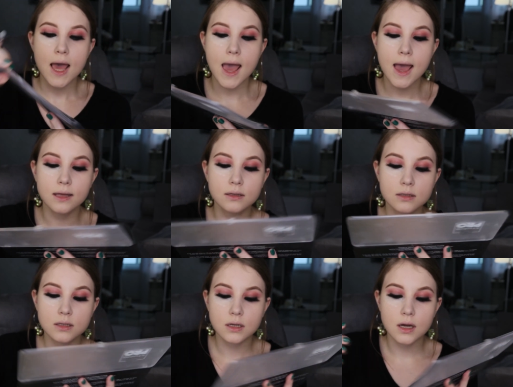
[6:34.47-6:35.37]

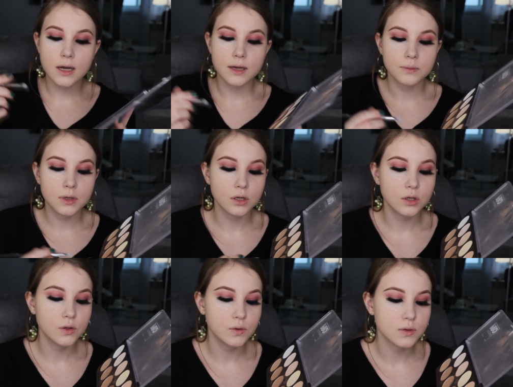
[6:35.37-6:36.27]
and I am gonna
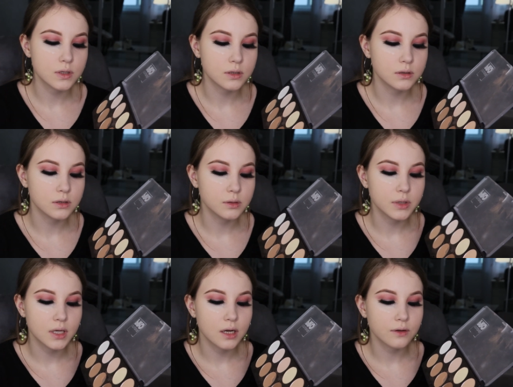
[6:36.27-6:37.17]
use a little
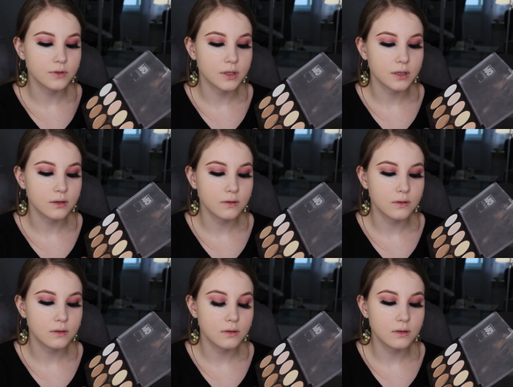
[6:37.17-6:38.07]
bit kind of like
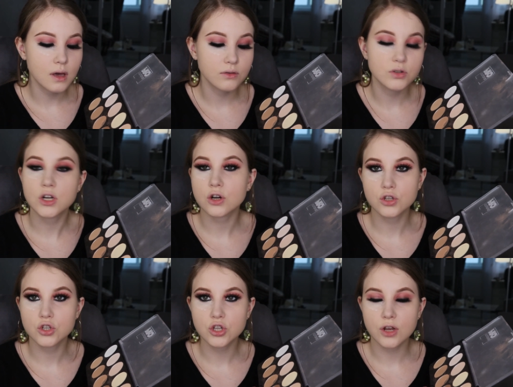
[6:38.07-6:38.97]
not the
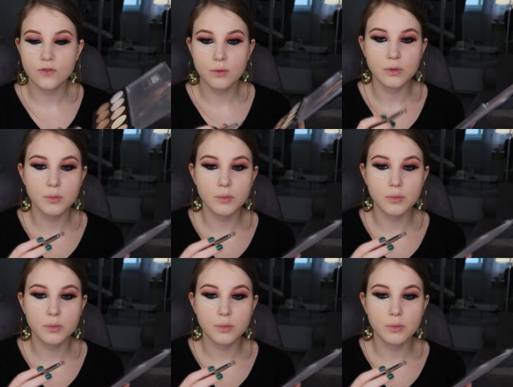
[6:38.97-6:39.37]
darkest shade from the